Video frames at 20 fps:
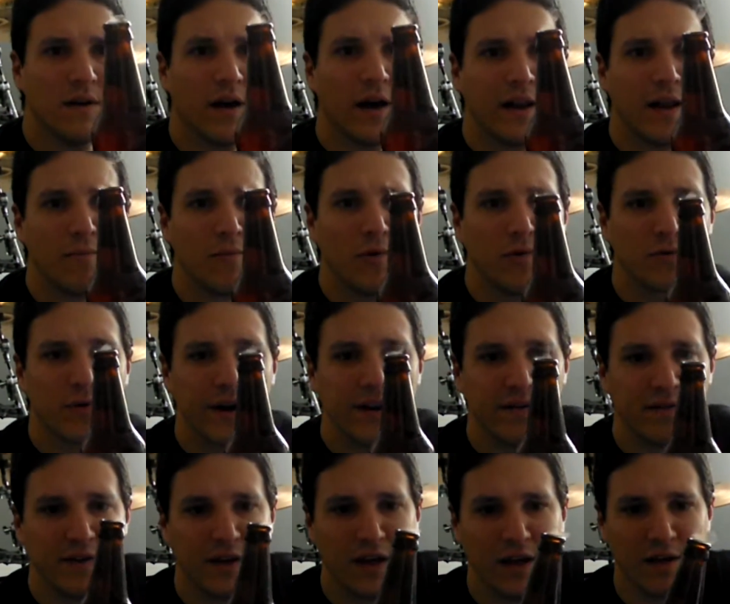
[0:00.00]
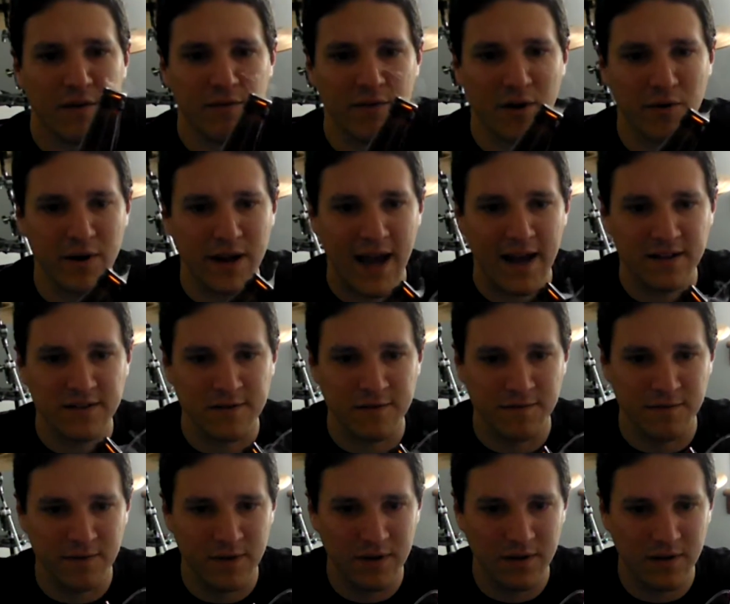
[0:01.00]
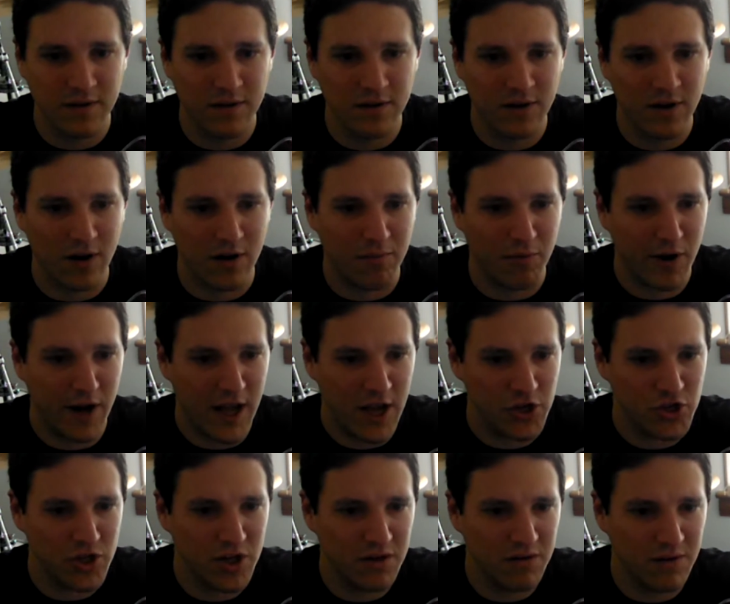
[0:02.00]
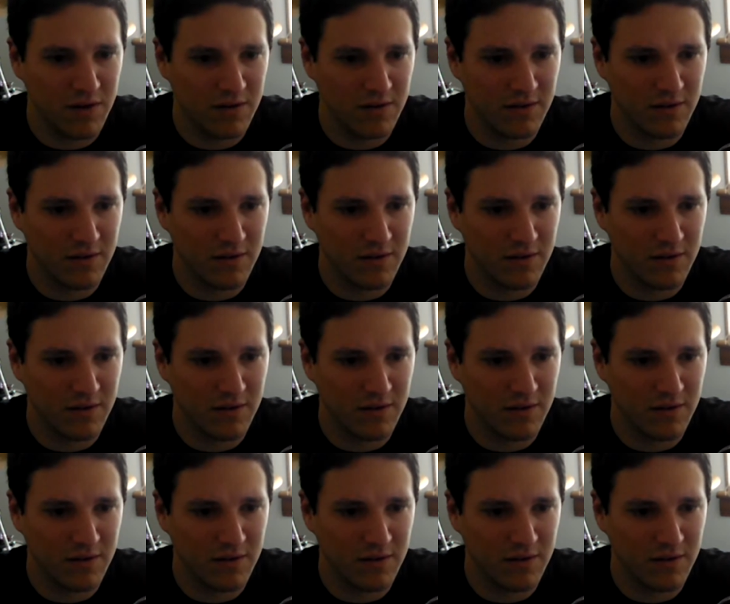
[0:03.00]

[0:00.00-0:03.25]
And I'm already seeing a very active carbonation.